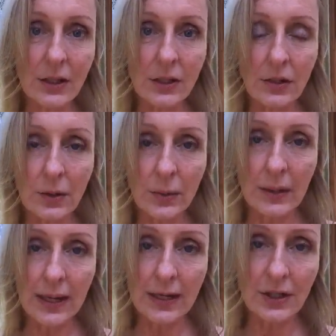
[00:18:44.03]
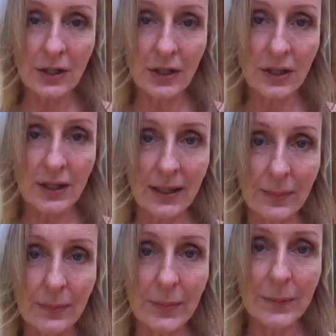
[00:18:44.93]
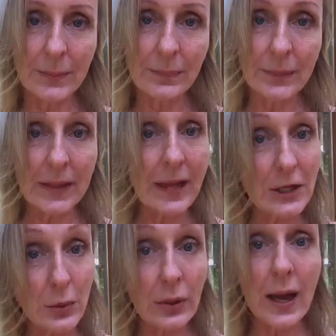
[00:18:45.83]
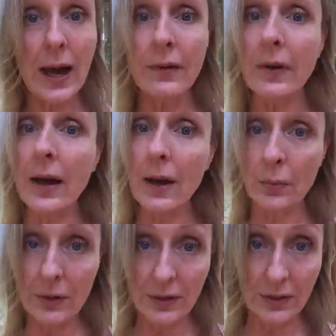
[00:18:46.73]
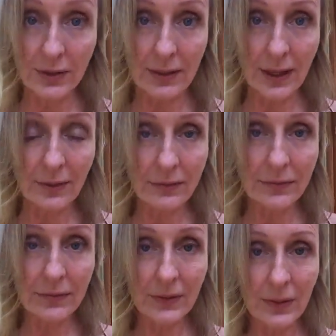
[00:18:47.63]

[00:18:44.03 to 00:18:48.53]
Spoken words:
to the relationship that you will have with yourself,